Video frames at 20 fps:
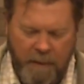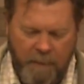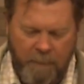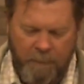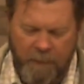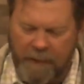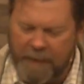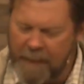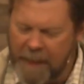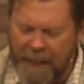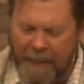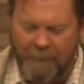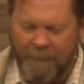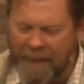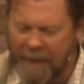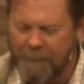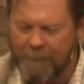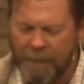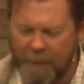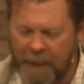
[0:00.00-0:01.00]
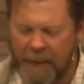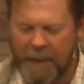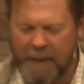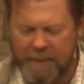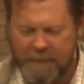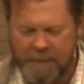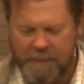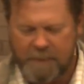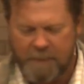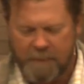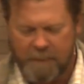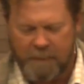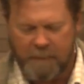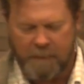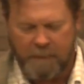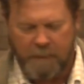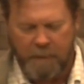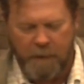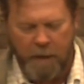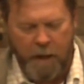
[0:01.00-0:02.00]
but not my plans.
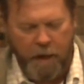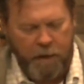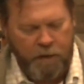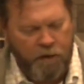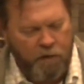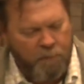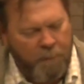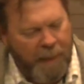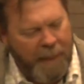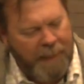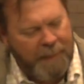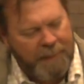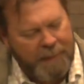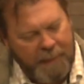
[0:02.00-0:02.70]
You make